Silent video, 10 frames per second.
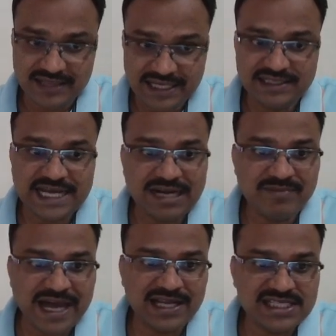then that
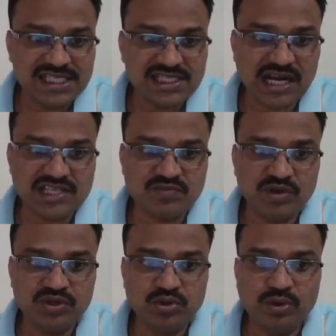balance is
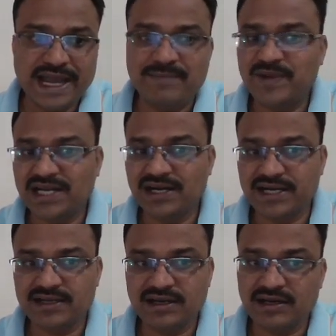transferred to capital
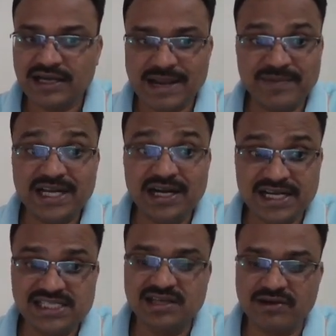uh, capital
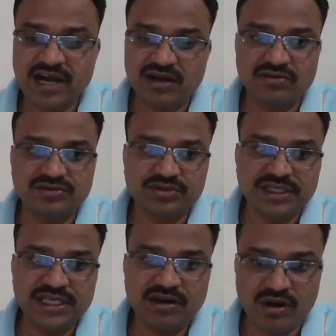reserve account
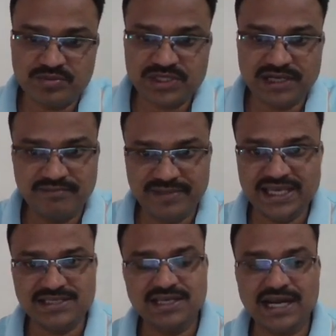so your option
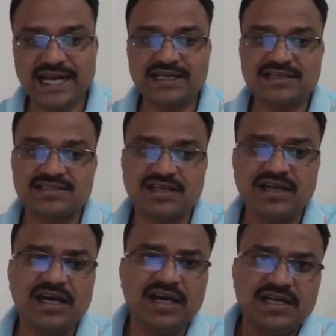b is the right answer
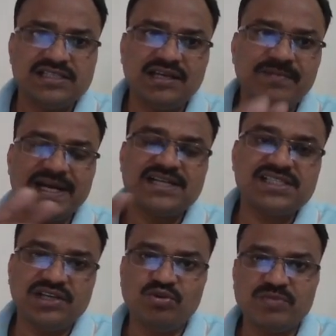see
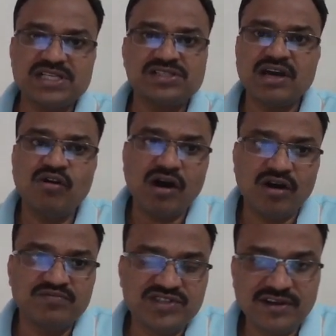friends you must have
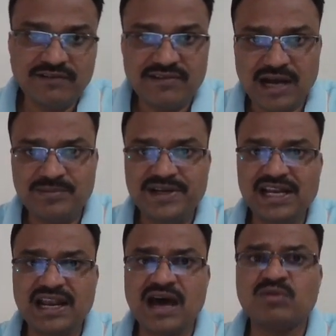observed up
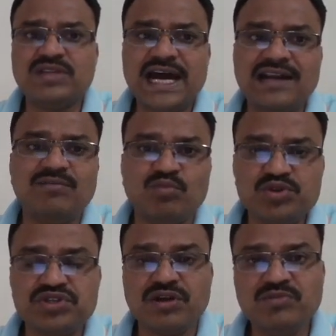till now that
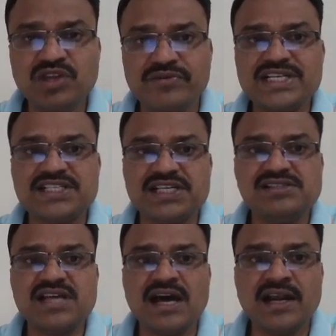most of the
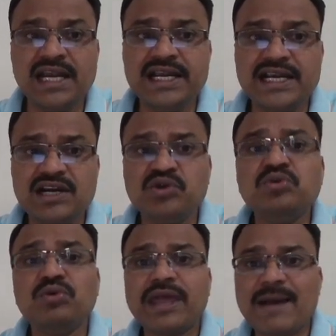questions are related
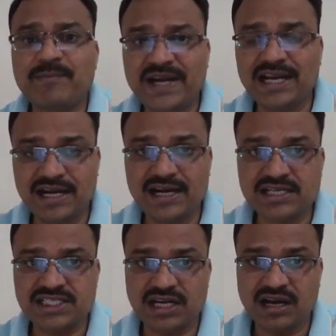to capital
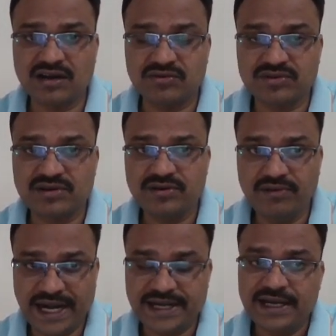reduction account
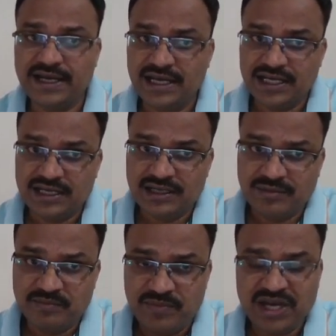right
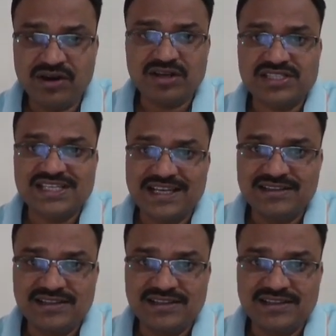because